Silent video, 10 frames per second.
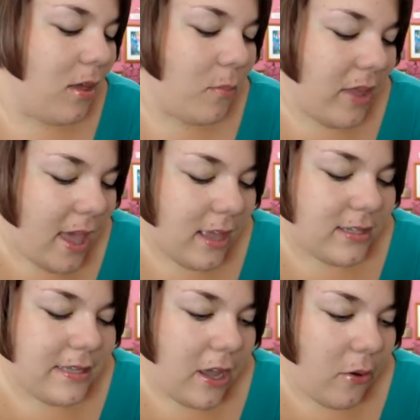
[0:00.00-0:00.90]
But yeah,
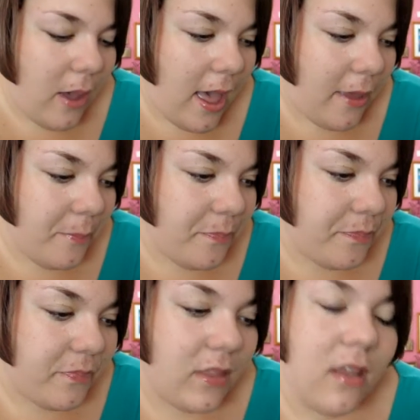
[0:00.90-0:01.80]
so,
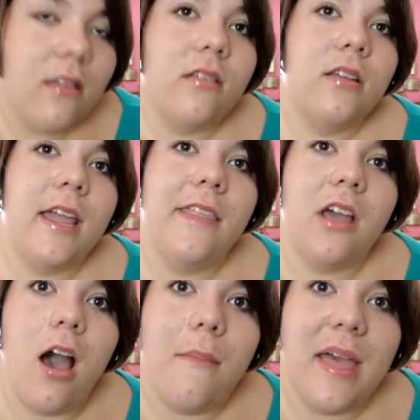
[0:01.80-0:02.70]
in the
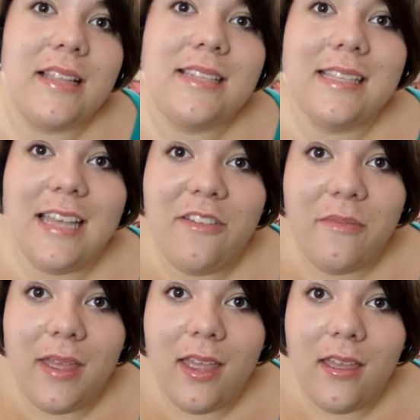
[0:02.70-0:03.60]
comments, leave
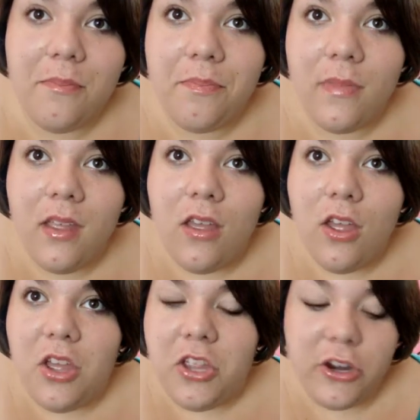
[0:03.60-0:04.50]
me
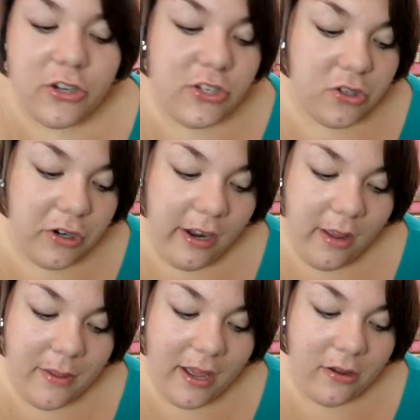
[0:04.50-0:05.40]
your story
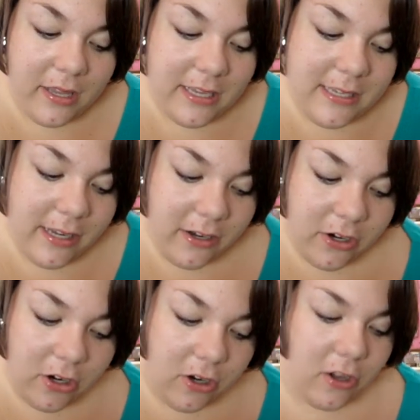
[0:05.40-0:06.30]
about kissing a
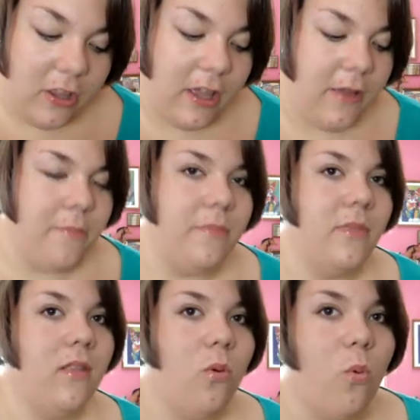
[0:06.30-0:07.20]
girl,
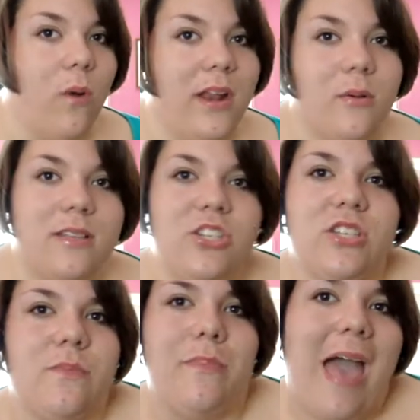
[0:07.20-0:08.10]
when it was
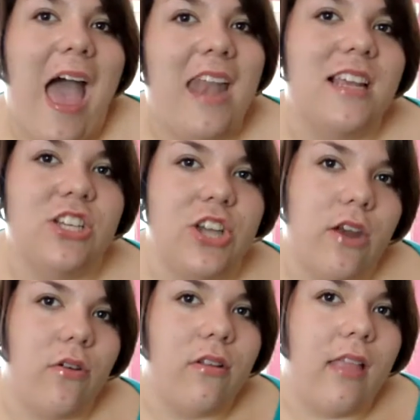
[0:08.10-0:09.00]
just bad in
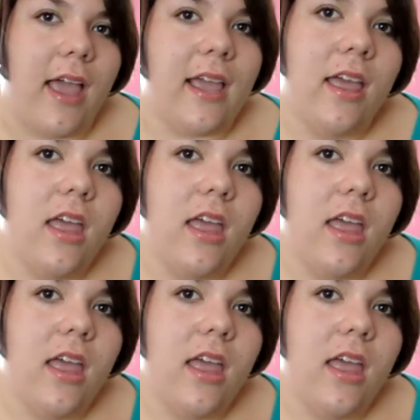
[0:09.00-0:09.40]
general, like